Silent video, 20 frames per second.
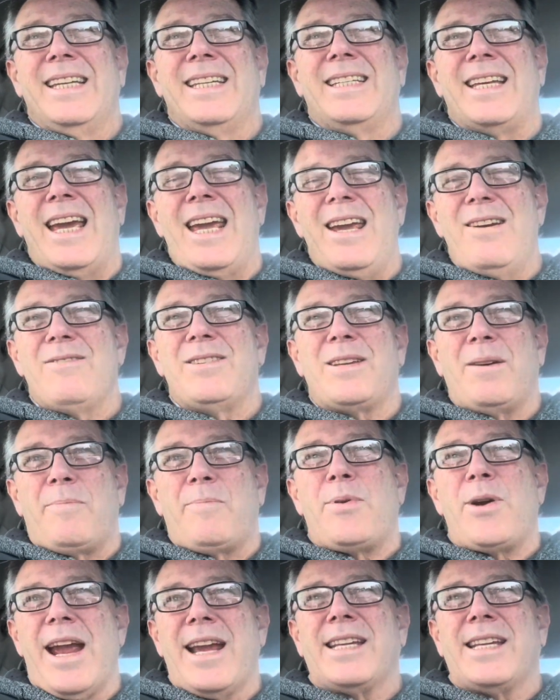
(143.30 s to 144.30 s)
So he was a
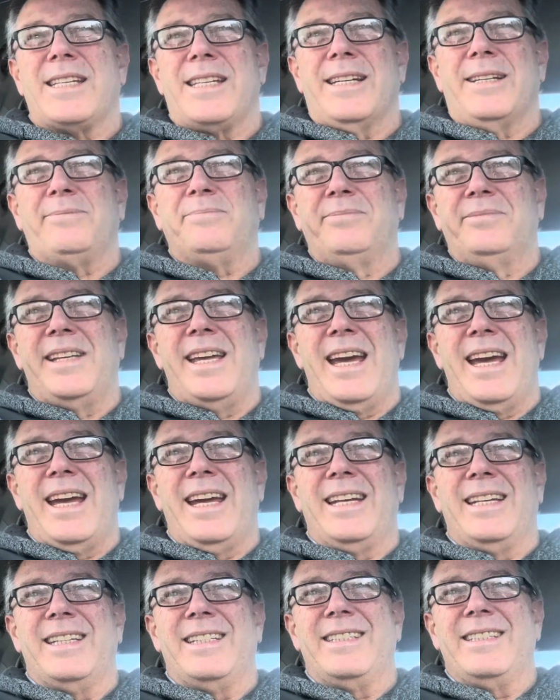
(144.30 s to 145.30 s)
prankster,
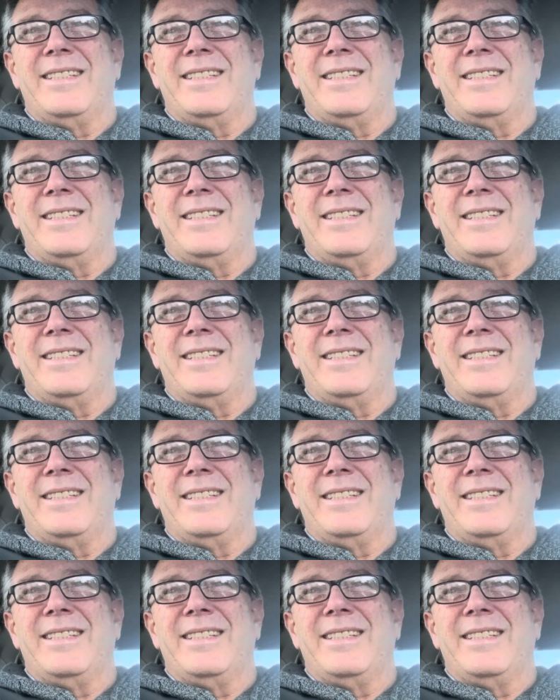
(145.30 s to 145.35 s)
and